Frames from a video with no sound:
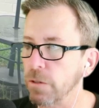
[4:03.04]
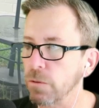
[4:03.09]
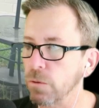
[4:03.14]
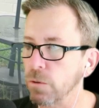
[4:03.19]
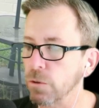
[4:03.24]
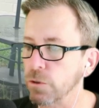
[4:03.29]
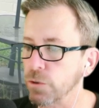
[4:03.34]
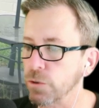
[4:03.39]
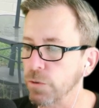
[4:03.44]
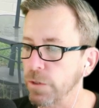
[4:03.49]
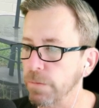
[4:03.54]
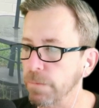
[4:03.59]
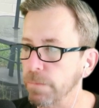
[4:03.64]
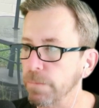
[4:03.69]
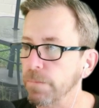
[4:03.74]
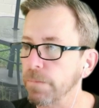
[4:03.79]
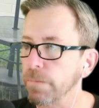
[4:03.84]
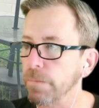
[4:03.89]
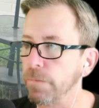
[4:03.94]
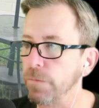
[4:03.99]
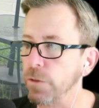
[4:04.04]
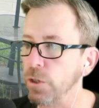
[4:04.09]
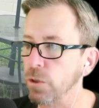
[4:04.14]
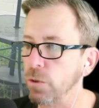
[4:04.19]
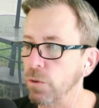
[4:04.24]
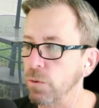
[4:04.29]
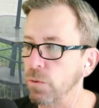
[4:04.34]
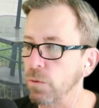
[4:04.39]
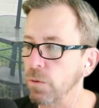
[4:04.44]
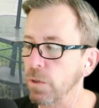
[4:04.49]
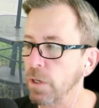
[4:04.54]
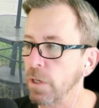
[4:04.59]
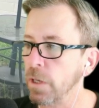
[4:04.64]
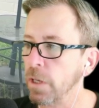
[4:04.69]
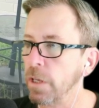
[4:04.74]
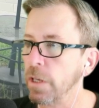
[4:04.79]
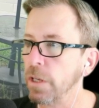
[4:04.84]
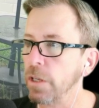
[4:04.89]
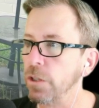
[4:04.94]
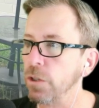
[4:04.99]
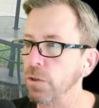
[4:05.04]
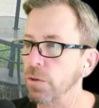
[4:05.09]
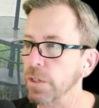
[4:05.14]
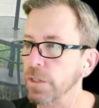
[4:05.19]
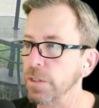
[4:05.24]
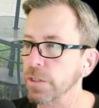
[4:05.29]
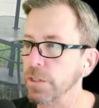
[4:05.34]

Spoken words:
Google Street view, you can